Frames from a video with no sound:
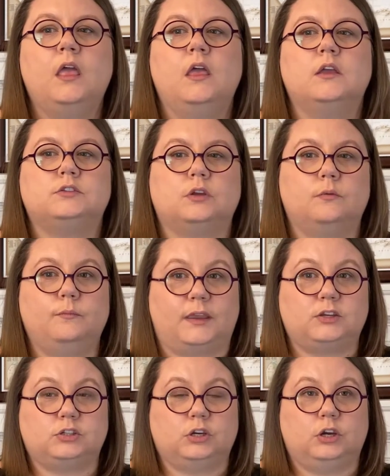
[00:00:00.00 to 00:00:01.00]
So
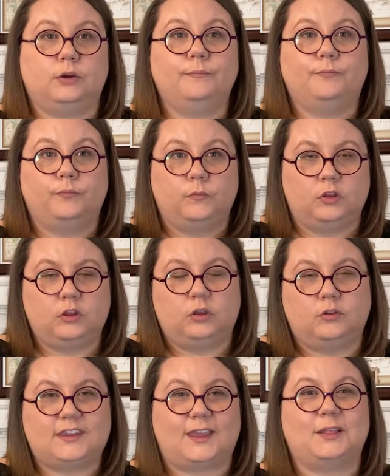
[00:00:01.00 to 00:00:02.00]
make sure
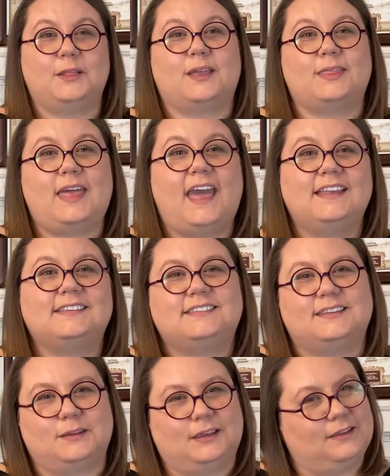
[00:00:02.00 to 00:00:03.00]
you take a look at that
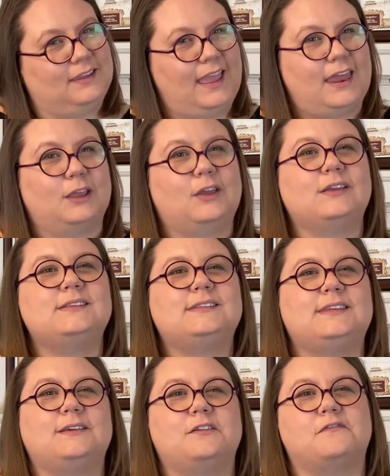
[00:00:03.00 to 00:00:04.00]
to get a good
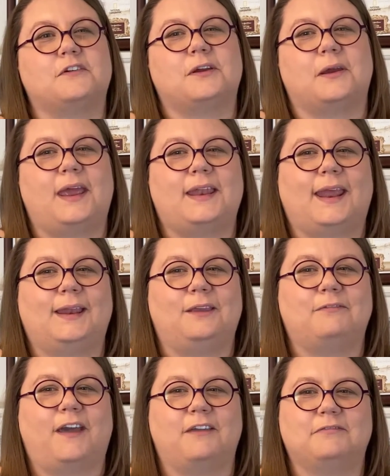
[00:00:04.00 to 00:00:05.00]
seal for your
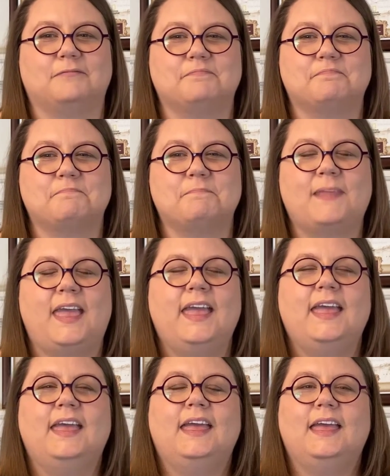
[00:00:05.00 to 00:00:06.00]
N95.
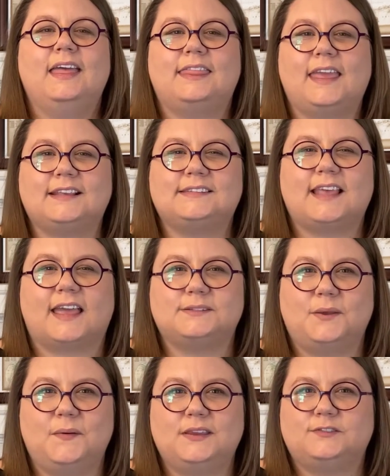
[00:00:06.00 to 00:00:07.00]
Thanks,
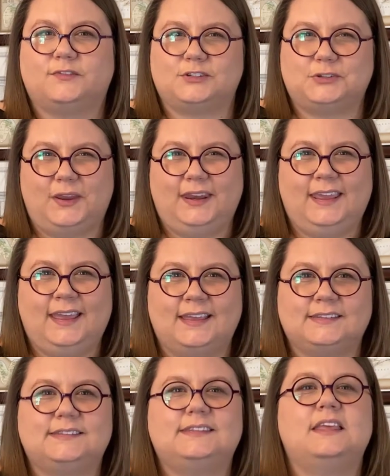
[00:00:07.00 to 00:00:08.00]
as always, for joining
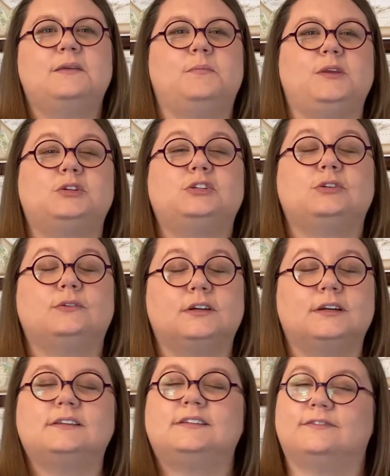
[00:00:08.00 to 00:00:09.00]
us. Be
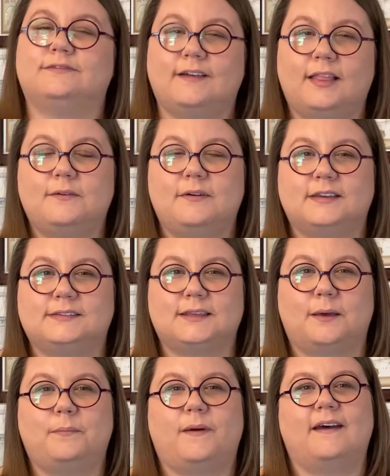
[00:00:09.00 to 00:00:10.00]
sure to follow us
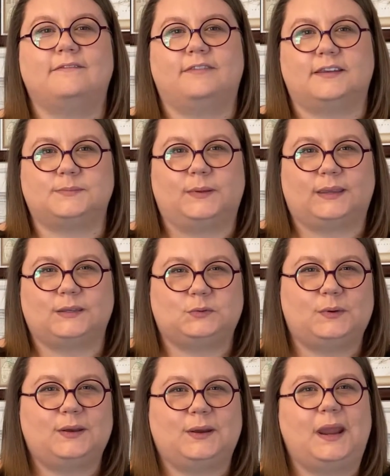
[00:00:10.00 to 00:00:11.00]
up on Facebook and
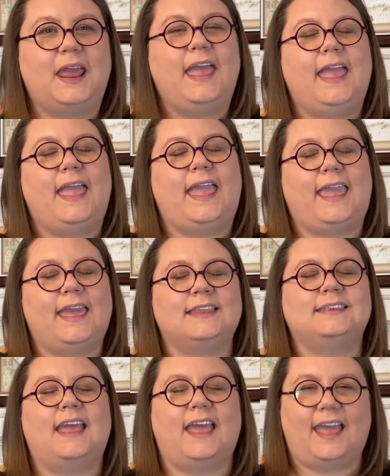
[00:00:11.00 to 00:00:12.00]
Twitter,
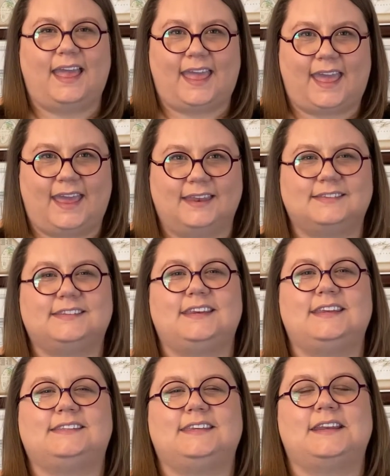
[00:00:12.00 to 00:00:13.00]
and at
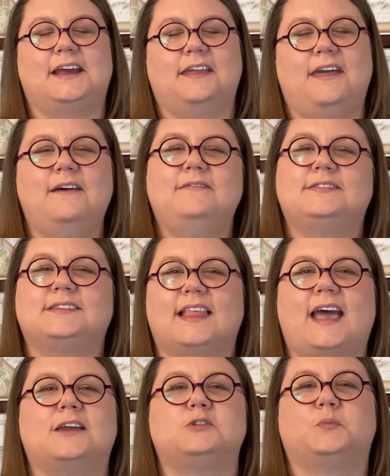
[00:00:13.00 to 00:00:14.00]

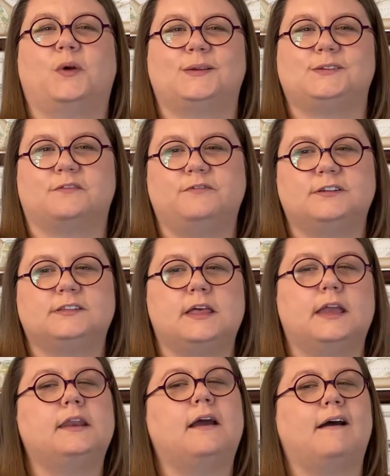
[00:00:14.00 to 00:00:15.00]

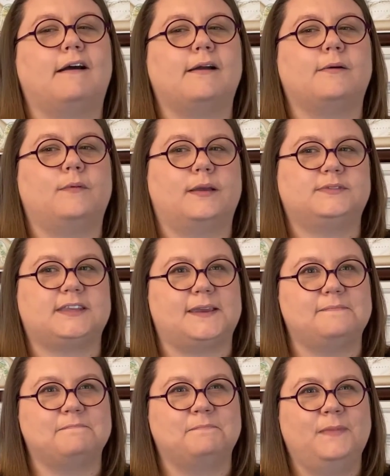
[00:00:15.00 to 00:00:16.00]
cdc.gov/projectfirstline, our
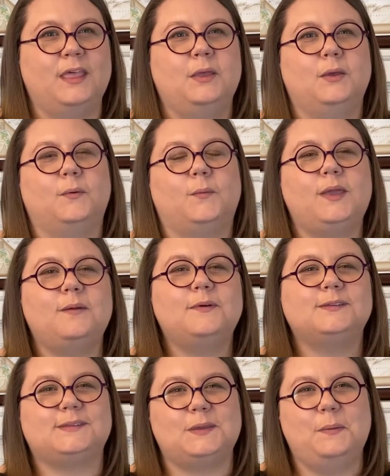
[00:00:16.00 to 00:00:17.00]
website. We
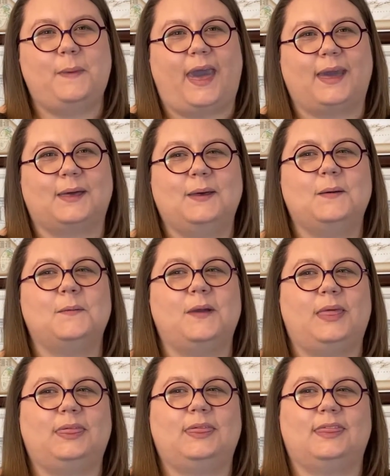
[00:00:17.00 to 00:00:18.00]
will see you back
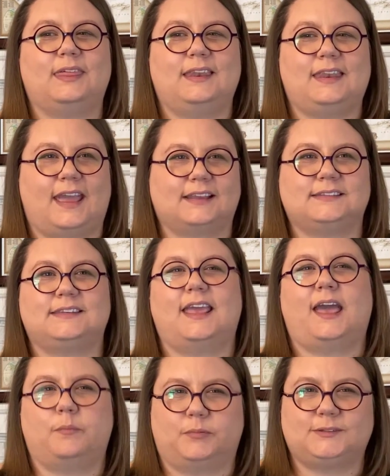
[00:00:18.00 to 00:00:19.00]
with the next
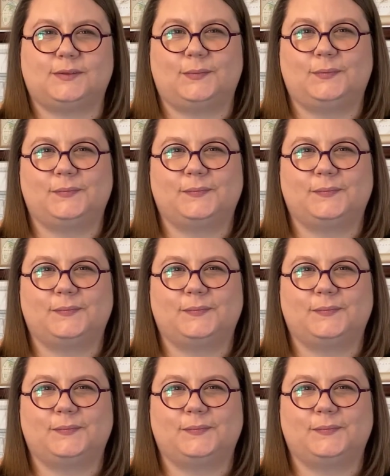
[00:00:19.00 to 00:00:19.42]
episode.